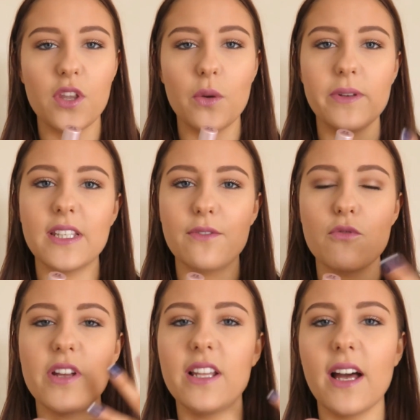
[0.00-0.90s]
that it would give a
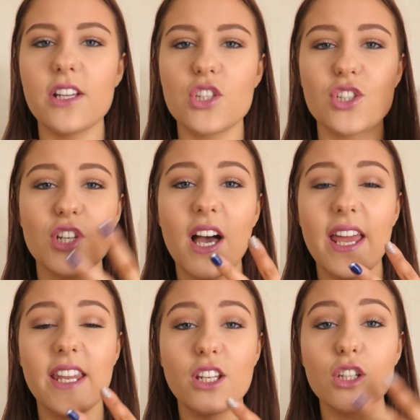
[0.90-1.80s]
really nice
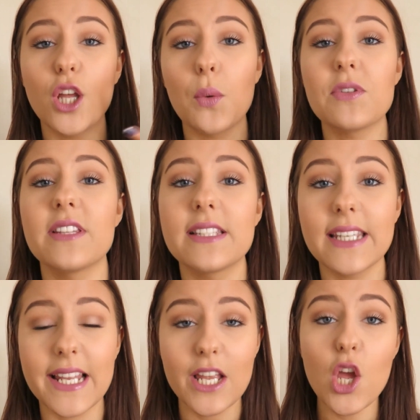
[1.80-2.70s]
shine and glow to the
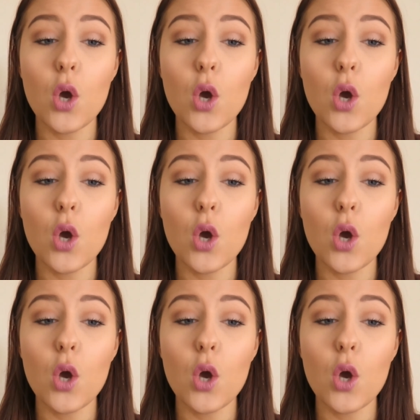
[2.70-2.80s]
skin,